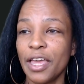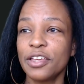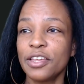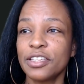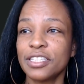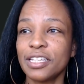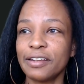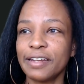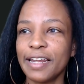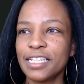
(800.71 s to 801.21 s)

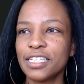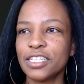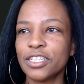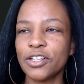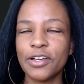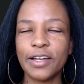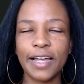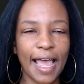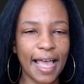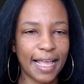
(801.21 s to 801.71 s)
So let's
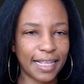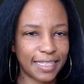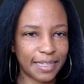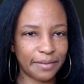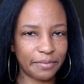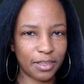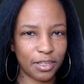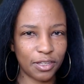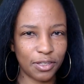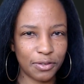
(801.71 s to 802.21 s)
look at some
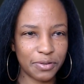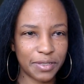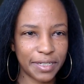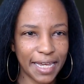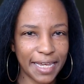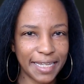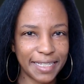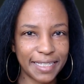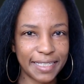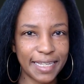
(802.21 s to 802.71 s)
of the use
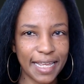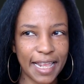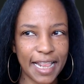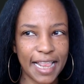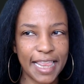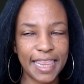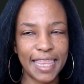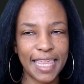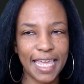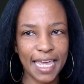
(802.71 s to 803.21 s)
cases
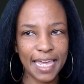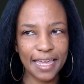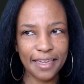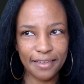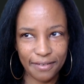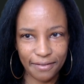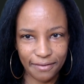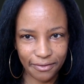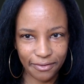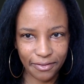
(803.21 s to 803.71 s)
that
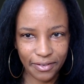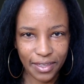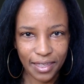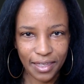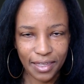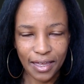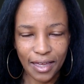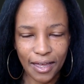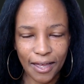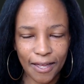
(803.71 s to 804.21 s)
they've
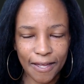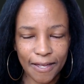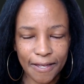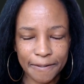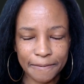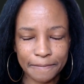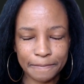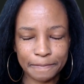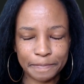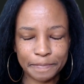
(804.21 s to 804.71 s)

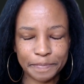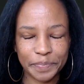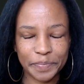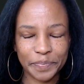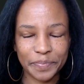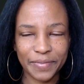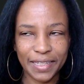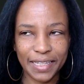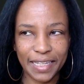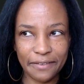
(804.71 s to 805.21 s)

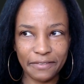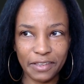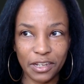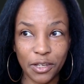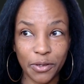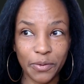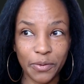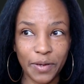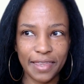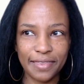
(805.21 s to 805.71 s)
given
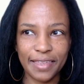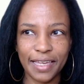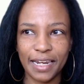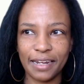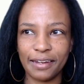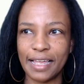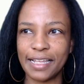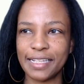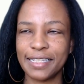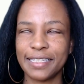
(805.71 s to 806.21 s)
you, then
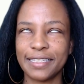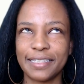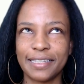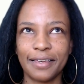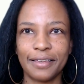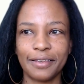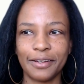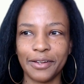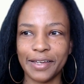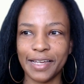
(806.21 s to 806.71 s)
let's
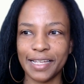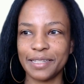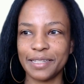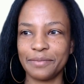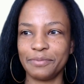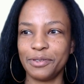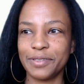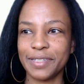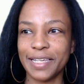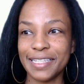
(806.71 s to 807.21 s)
look at some
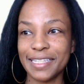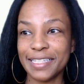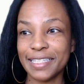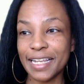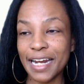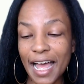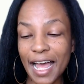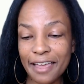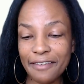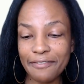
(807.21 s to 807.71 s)
use cases that
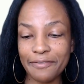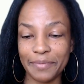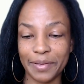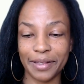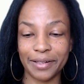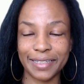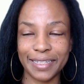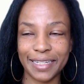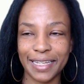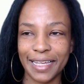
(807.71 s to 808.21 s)
I've
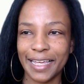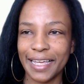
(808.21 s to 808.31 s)
built.